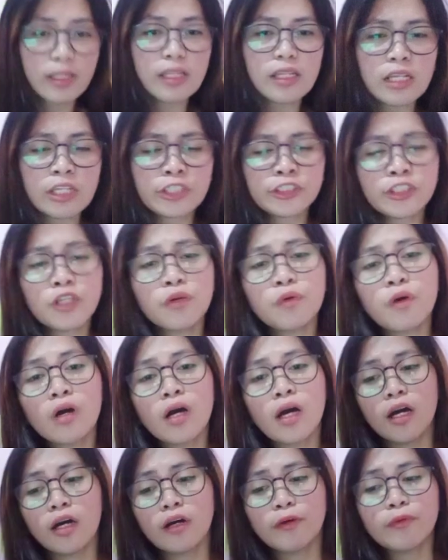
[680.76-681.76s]
So,
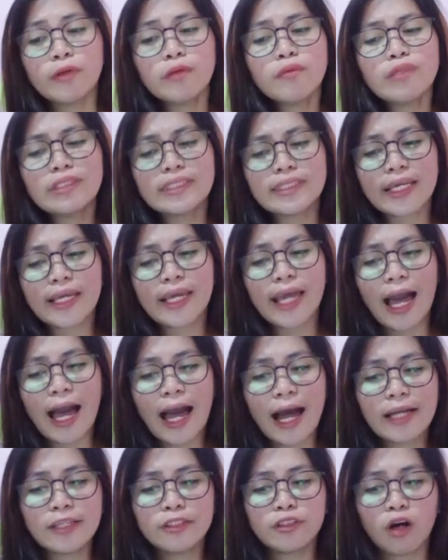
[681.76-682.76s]
when we say
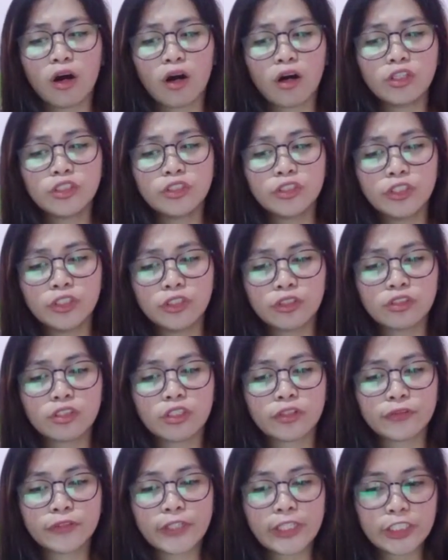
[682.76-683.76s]
add audio
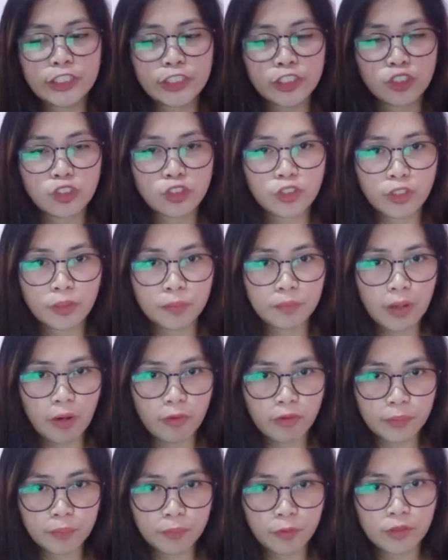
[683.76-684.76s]
narration to your
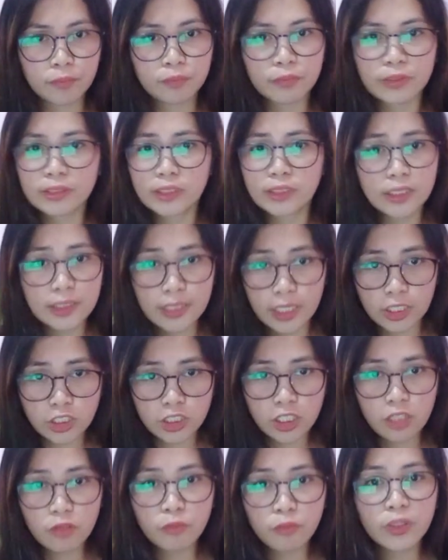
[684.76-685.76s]
PowerPoint
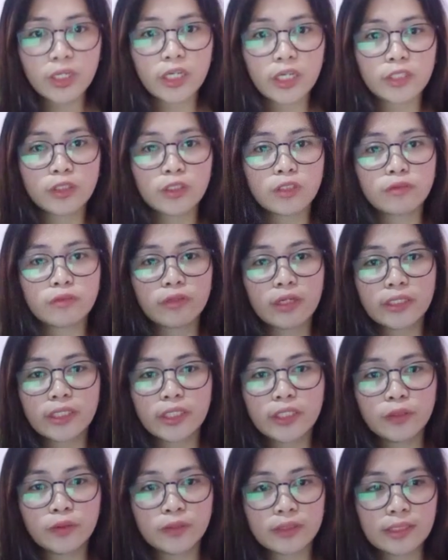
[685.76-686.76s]
presentation, we are already
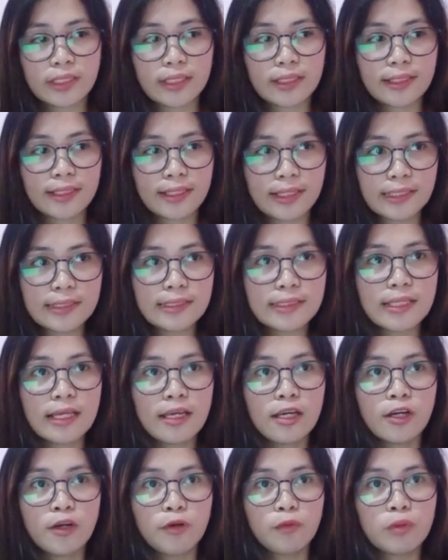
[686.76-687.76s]
using this
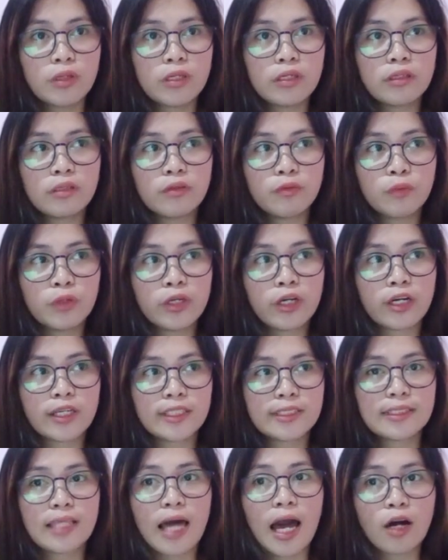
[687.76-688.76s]
when we are
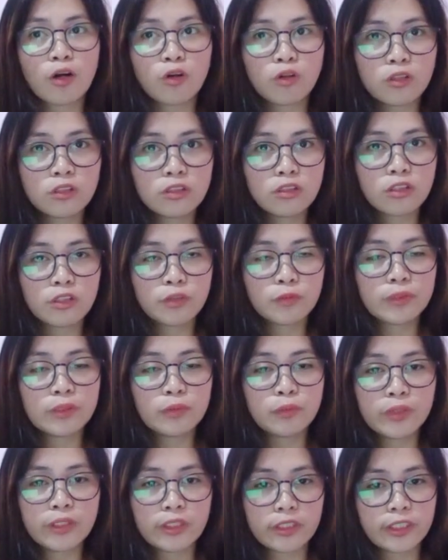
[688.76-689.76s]
tackled or when
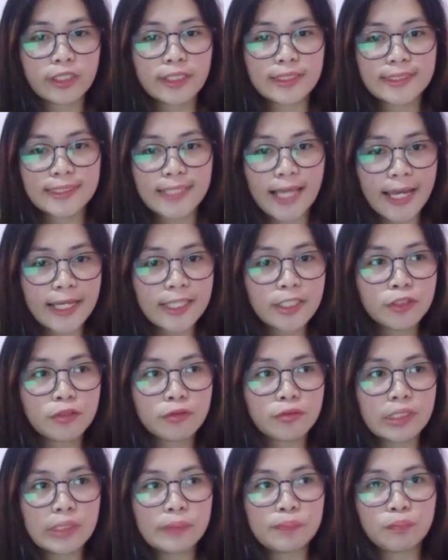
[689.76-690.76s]
we are assigned to
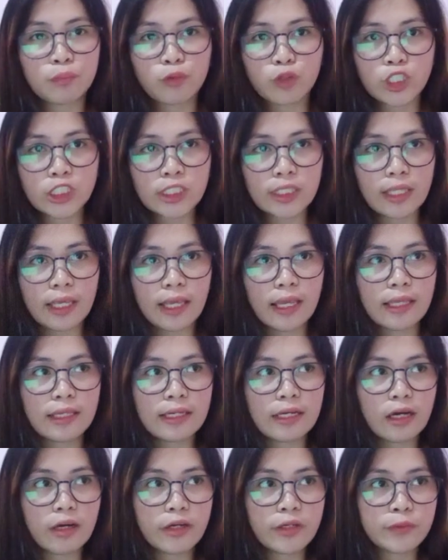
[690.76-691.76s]
report in
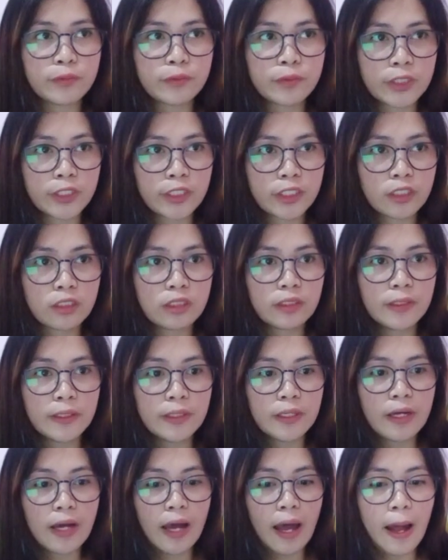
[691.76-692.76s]
our
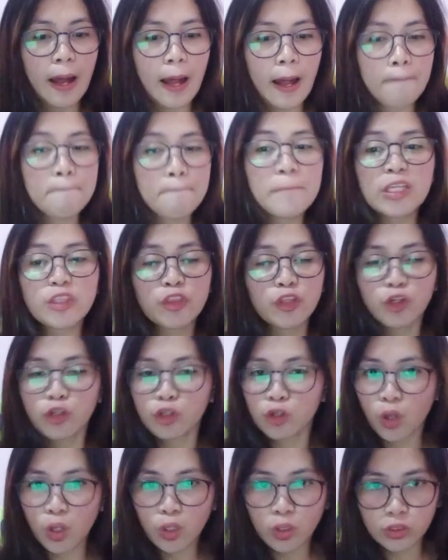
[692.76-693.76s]

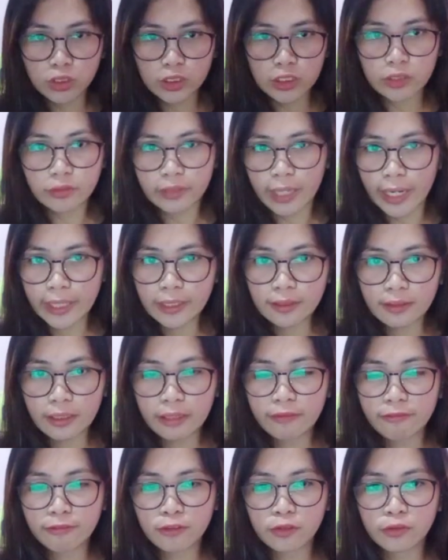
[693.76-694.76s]
meteorology, right?
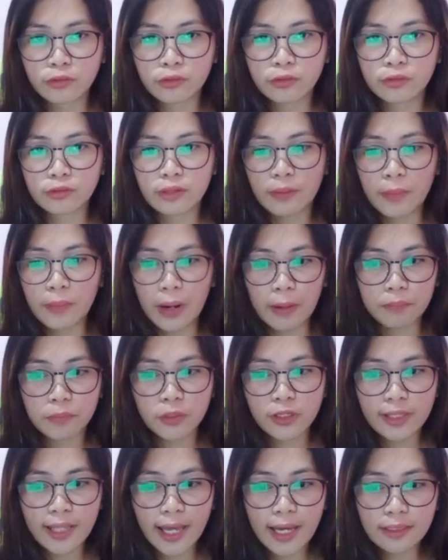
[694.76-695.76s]
If you remember
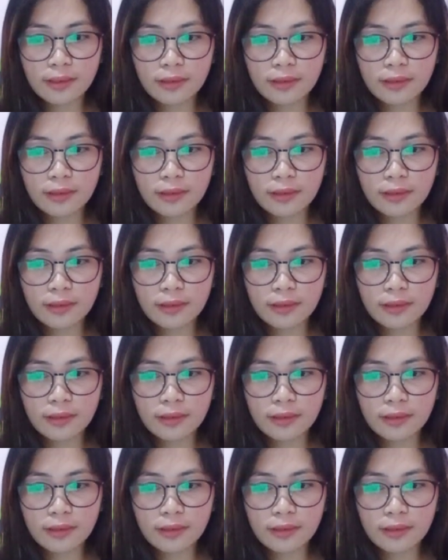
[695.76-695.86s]
that.